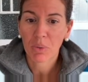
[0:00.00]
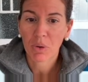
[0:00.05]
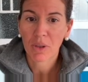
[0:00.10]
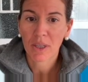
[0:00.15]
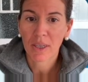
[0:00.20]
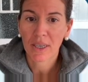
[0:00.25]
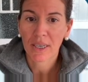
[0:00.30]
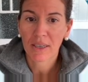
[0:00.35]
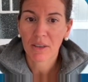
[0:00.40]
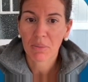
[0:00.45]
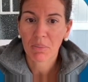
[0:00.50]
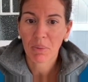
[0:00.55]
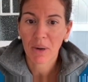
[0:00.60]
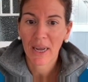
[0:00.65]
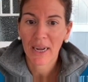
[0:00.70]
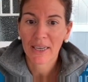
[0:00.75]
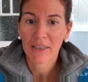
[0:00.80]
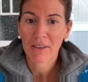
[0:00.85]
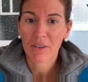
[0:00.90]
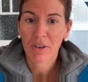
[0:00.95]
that
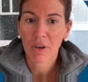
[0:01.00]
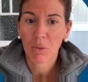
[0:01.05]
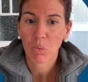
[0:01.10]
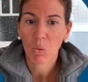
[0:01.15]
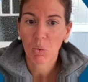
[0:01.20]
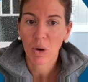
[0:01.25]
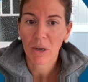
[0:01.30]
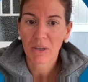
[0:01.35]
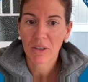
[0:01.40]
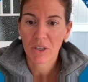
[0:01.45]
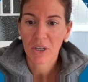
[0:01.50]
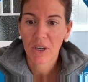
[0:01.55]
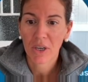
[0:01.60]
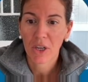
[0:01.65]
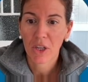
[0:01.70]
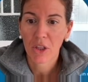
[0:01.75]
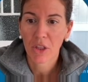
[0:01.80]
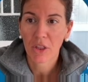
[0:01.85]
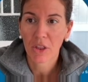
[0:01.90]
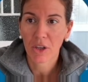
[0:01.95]
explains what
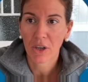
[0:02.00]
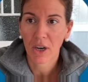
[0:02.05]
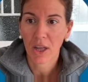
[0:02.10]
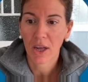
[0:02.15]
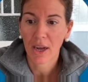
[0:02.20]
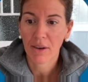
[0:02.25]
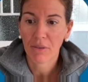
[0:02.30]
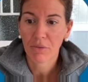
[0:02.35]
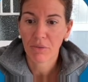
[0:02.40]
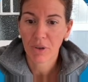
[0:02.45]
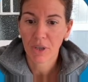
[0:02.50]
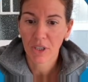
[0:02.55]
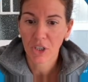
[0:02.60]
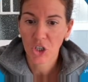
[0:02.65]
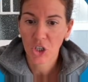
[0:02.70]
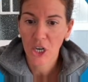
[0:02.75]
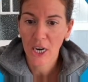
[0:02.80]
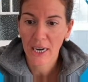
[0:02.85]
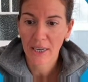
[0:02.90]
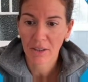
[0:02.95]
the live
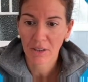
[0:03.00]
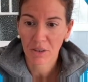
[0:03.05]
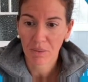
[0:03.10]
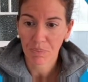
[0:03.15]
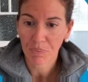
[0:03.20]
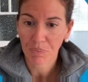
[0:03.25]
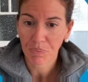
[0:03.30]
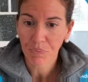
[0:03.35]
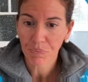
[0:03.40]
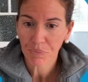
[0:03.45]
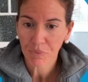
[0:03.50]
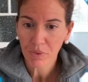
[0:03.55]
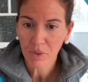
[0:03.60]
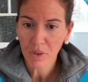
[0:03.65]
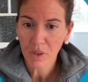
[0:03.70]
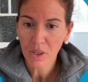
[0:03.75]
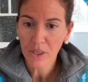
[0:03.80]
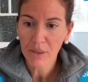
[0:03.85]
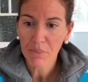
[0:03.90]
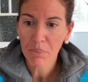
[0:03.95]
chat
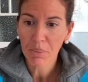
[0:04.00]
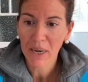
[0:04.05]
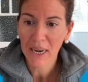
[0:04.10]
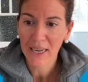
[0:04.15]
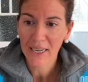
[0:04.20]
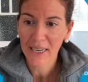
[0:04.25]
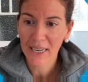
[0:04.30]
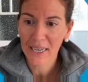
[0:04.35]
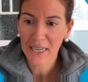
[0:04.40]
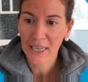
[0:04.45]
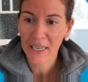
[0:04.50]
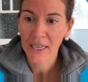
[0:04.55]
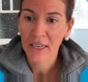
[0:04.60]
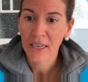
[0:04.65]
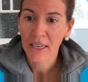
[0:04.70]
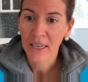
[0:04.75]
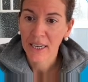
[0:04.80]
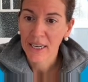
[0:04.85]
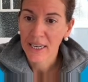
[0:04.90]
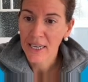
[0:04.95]
plugin
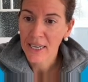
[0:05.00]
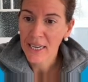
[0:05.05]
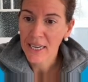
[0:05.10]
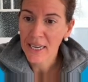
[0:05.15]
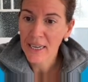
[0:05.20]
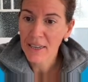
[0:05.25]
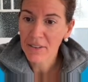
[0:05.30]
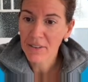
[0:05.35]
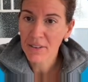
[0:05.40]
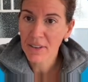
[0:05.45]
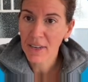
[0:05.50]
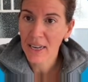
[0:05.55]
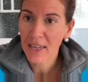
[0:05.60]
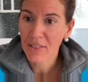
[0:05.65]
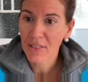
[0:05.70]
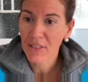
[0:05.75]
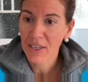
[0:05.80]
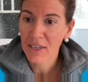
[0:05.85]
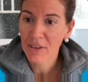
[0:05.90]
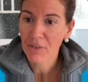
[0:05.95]
is. And
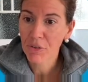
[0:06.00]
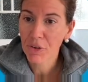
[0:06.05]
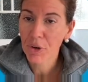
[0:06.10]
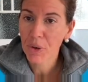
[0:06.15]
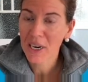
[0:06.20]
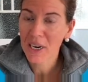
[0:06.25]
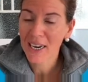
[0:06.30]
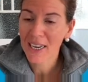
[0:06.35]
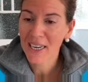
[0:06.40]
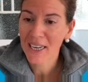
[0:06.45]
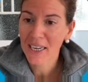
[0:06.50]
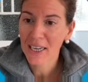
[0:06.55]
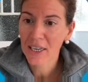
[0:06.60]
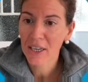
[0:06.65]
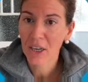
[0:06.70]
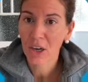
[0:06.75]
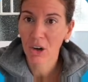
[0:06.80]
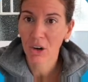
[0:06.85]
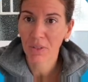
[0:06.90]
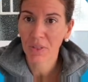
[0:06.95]
then if you click
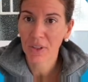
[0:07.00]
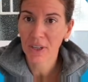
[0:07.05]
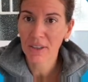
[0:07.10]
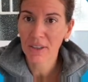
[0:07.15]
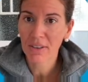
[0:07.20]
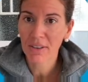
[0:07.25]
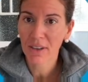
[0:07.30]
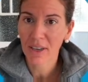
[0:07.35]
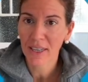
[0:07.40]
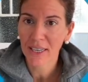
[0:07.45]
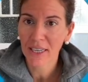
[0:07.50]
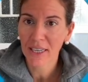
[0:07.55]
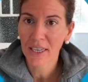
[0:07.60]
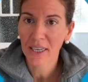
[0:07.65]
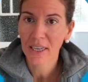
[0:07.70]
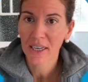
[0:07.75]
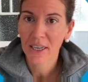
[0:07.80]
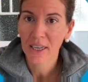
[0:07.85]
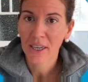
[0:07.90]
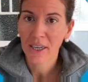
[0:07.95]
on this link,
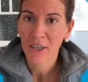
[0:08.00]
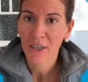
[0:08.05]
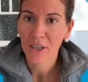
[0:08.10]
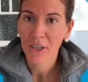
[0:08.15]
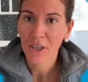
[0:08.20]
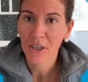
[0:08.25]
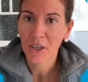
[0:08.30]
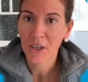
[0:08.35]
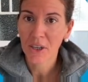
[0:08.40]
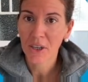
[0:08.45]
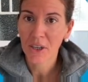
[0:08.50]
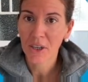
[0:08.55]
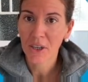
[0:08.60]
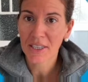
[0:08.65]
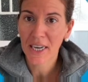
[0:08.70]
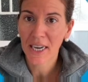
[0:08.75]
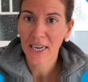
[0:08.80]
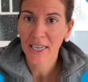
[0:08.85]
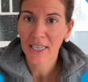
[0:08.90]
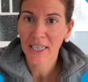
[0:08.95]
you get
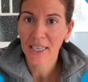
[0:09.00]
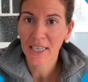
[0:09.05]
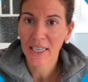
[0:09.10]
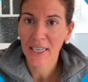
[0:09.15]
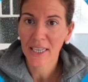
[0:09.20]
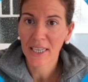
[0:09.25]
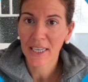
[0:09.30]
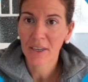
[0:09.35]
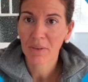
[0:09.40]
taken